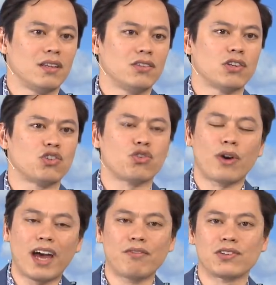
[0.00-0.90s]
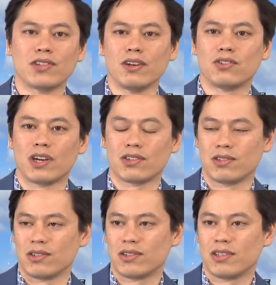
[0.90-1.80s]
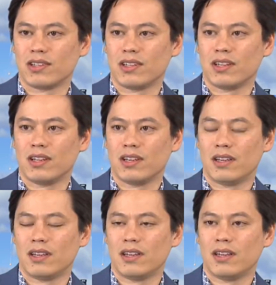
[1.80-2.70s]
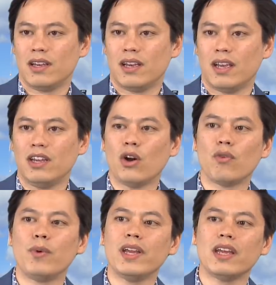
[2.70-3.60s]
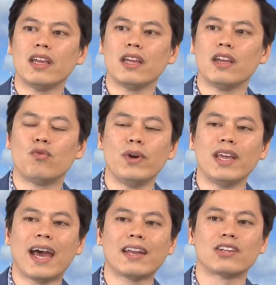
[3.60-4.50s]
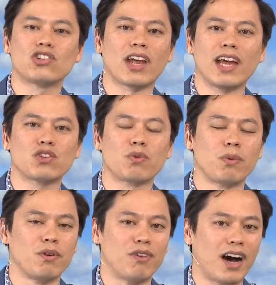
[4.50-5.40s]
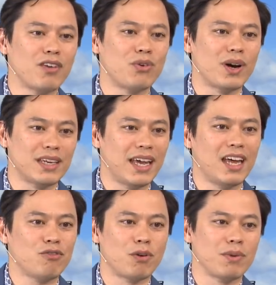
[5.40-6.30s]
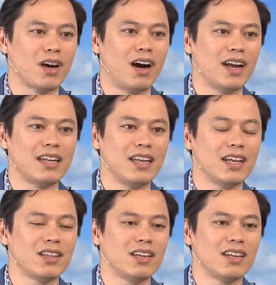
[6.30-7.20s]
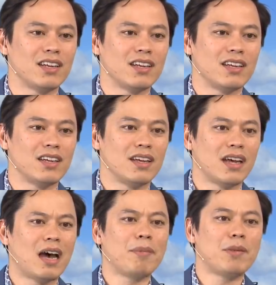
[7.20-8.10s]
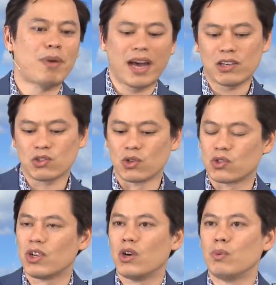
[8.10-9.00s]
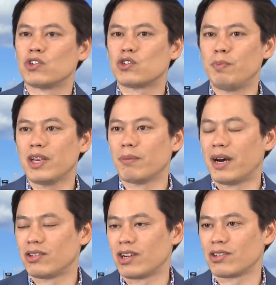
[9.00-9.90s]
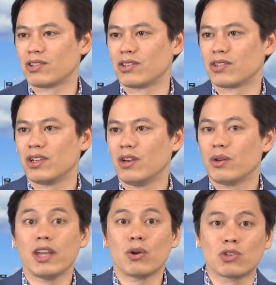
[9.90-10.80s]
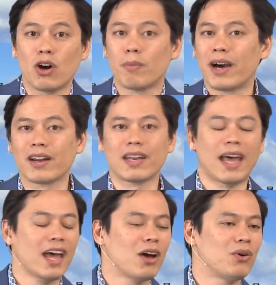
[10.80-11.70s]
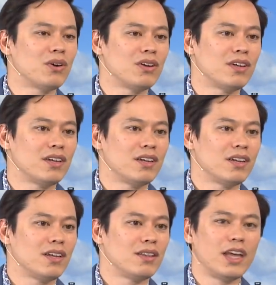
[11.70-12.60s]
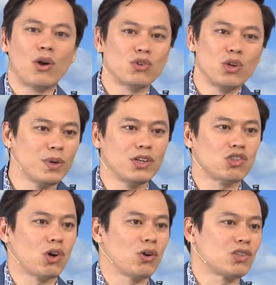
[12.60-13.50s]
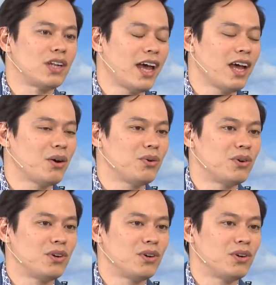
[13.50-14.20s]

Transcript: This is a travesty of justice. And you know, if we had a chance for revival again from God in England, how many pastors would speak about justice? But they don't talk about it now. They don't do it in church now.